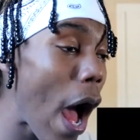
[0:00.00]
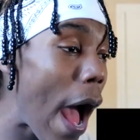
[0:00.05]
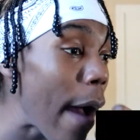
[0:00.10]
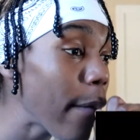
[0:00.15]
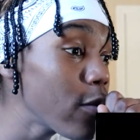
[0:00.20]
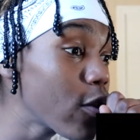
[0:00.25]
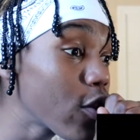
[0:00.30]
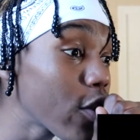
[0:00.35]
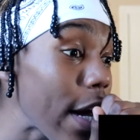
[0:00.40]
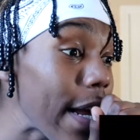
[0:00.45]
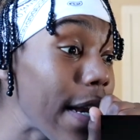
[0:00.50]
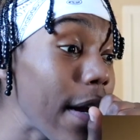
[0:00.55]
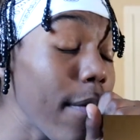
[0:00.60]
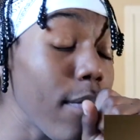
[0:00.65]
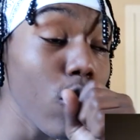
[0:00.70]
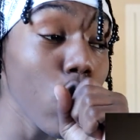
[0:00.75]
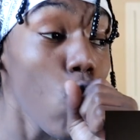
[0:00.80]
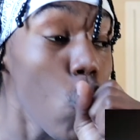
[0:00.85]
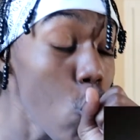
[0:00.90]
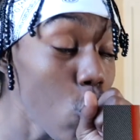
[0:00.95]
I'm straight
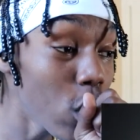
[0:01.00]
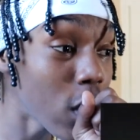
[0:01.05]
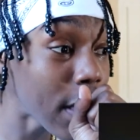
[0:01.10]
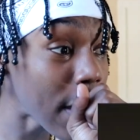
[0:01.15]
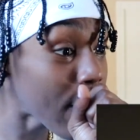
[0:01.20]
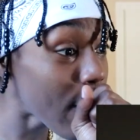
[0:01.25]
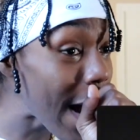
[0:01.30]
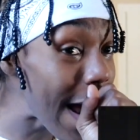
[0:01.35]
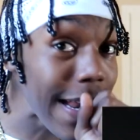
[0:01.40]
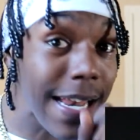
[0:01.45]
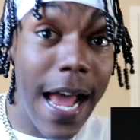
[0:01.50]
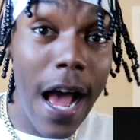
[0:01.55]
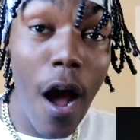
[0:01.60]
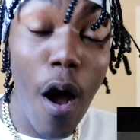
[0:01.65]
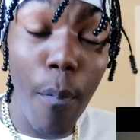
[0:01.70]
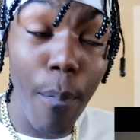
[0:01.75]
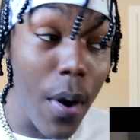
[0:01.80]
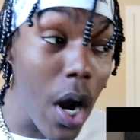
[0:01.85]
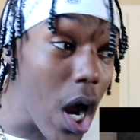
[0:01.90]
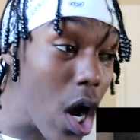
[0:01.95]
up losing right
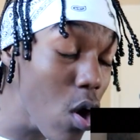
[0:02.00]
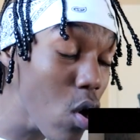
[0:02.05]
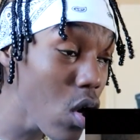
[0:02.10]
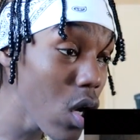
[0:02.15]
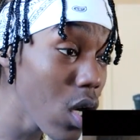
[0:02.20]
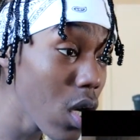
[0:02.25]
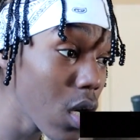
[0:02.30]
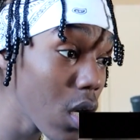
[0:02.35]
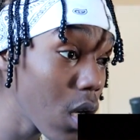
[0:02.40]
now, bro.